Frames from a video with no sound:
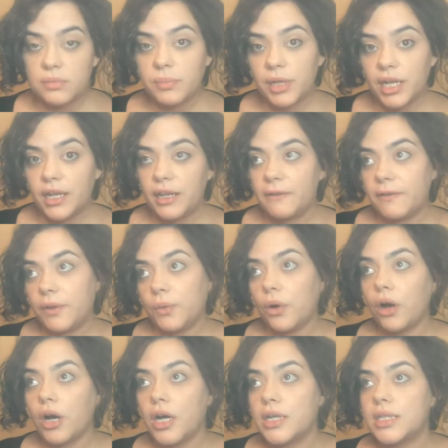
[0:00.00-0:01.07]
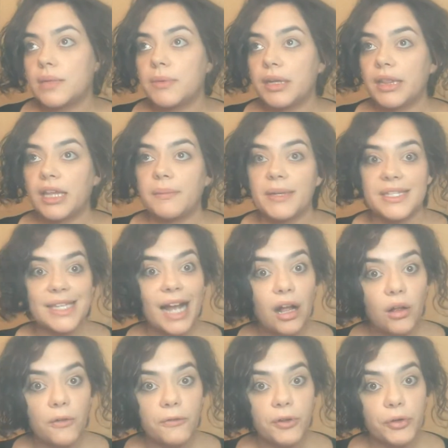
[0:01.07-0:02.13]
But if you are somebody like
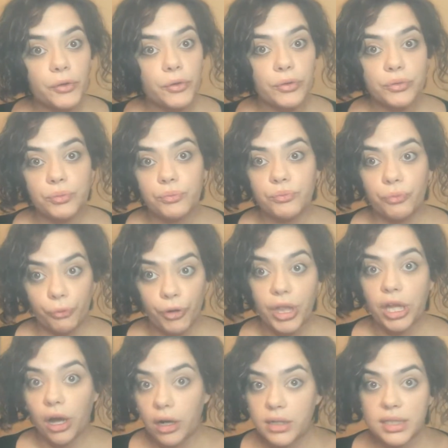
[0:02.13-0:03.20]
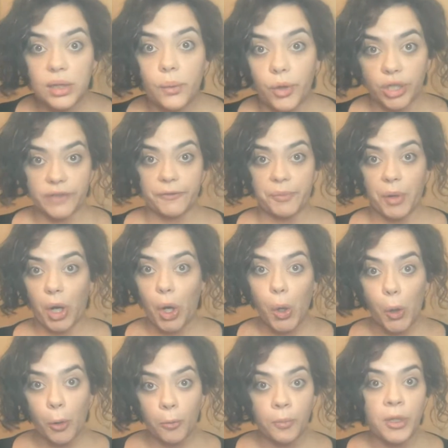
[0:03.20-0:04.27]
myself who's really honestly works from
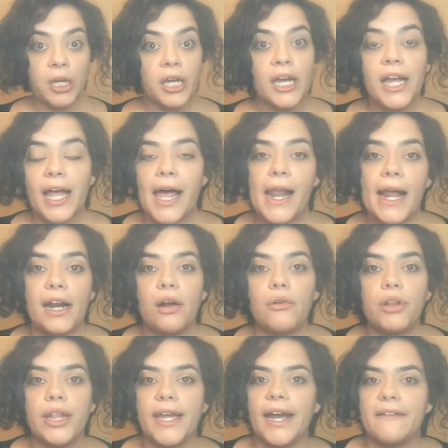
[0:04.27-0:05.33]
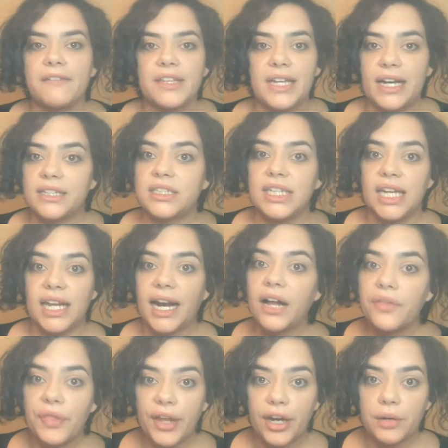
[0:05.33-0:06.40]
home and I don't really have to actually get
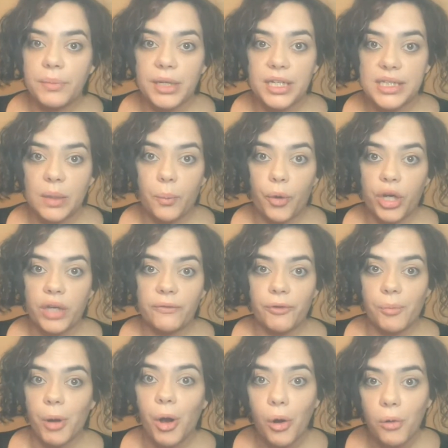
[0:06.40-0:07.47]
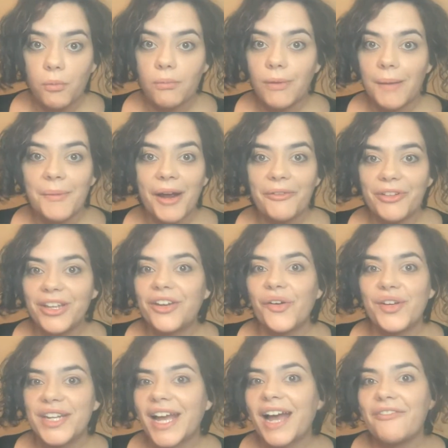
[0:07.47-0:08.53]
out there because I'm working from home, I'm not really
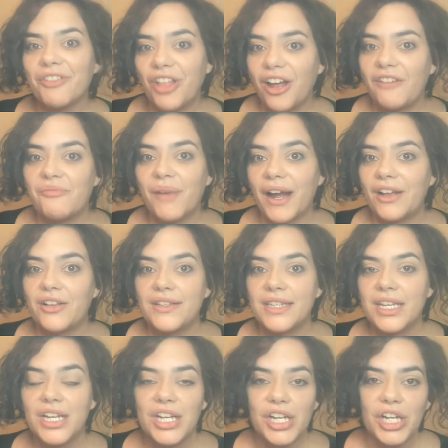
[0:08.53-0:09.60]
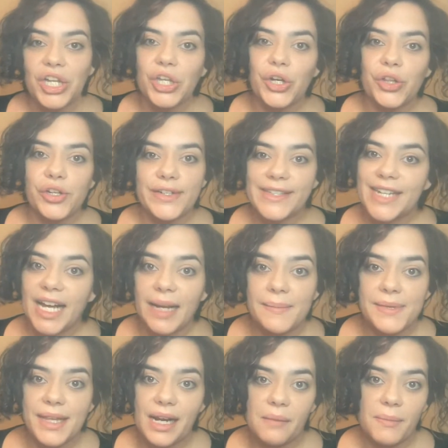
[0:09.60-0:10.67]
going to have a lot of miles. There's
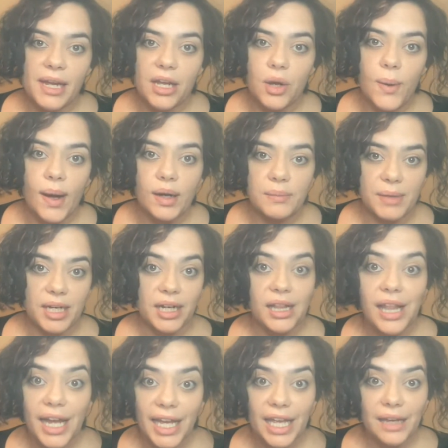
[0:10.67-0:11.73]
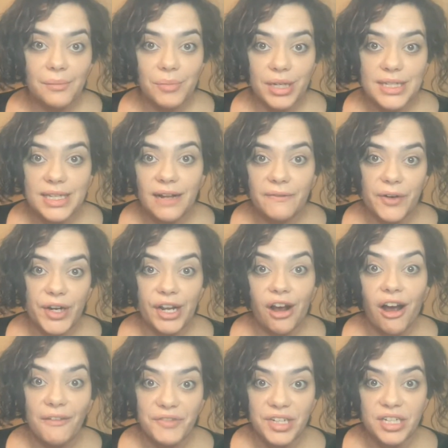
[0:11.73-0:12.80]
times that I might go out and meet a client, but it's not very
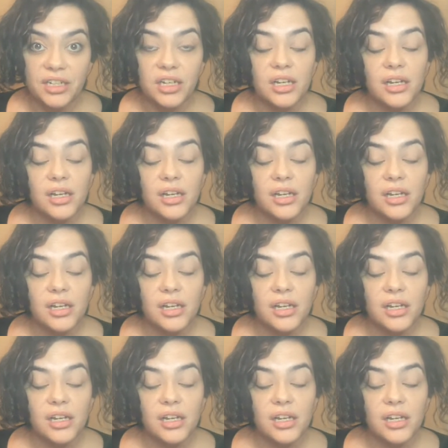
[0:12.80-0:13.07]
often.